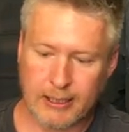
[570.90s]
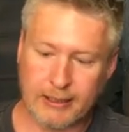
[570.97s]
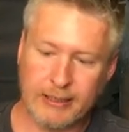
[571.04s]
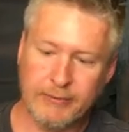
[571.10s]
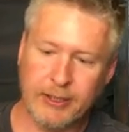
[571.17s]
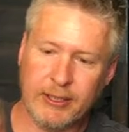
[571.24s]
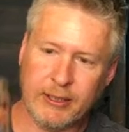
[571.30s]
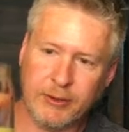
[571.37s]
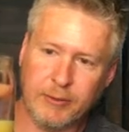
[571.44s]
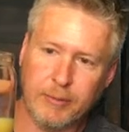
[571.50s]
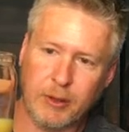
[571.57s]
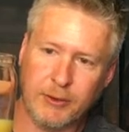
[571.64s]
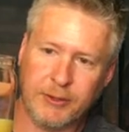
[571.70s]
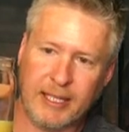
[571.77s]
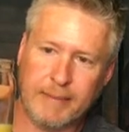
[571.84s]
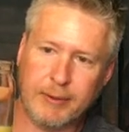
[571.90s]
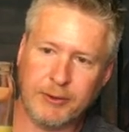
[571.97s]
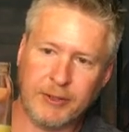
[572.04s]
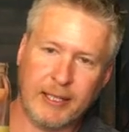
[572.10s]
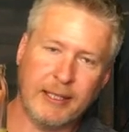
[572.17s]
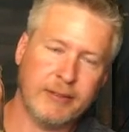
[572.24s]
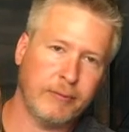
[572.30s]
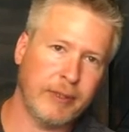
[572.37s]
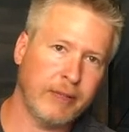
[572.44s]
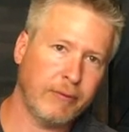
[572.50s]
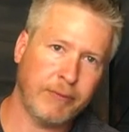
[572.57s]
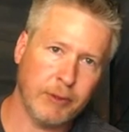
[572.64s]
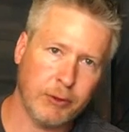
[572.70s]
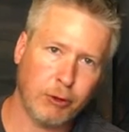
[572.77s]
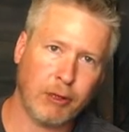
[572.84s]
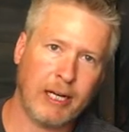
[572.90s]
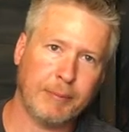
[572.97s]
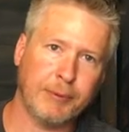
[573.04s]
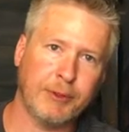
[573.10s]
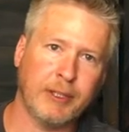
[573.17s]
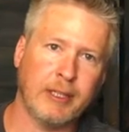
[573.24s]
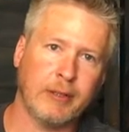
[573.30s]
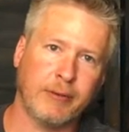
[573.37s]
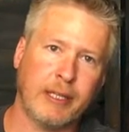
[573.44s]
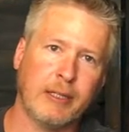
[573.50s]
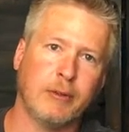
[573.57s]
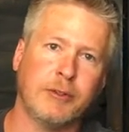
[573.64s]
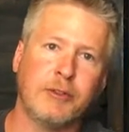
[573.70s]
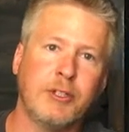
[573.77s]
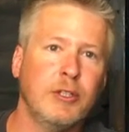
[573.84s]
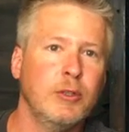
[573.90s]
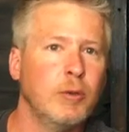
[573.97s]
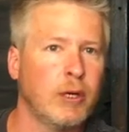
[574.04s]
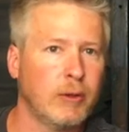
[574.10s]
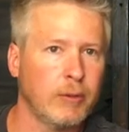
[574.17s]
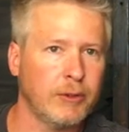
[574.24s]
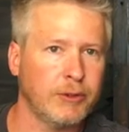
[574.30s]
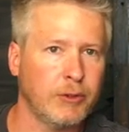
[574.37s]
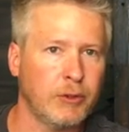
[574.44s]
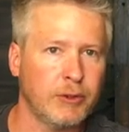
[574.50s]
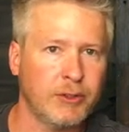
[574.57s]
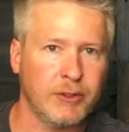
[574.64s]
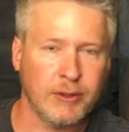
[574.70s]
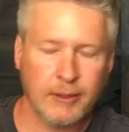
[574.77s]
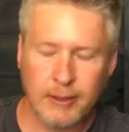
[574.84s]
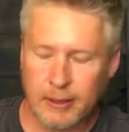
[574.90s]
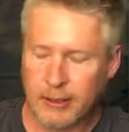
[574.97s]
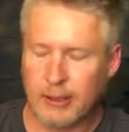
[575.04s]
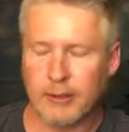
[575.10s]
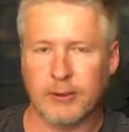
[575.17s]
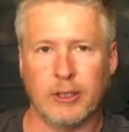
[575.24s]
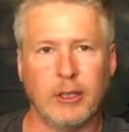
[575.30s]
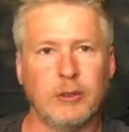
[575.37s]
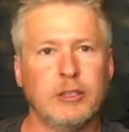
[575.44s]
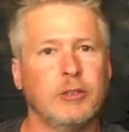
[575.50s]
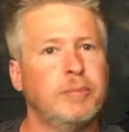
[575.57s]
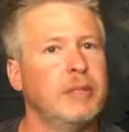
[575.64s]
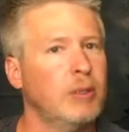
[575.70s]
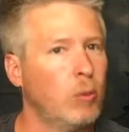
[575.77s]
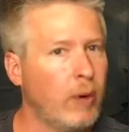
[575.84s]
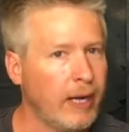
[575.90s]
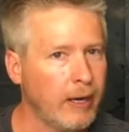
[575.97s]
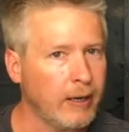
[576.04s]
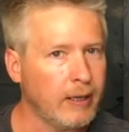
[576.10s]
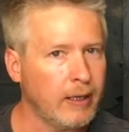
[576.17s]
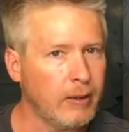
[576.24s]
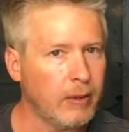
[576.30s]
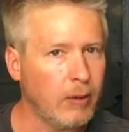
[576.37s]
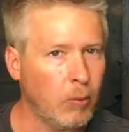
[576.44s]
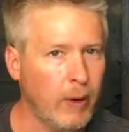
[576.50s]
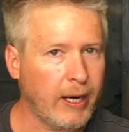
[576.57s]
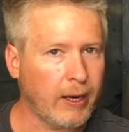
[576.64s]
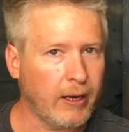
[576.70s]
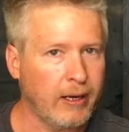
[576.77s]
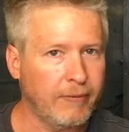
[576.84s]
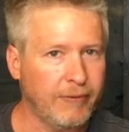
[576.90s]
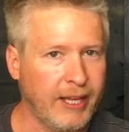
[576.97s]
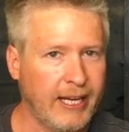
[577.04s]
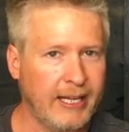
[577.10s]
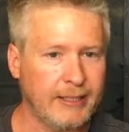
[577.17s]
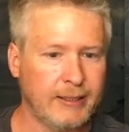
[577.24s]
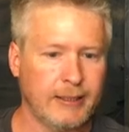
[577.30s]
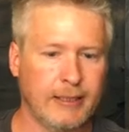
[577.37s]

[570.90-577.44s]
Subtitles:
Even in this small sample size, if we have a few drops in there, that'll skew our results. So just be aware of that.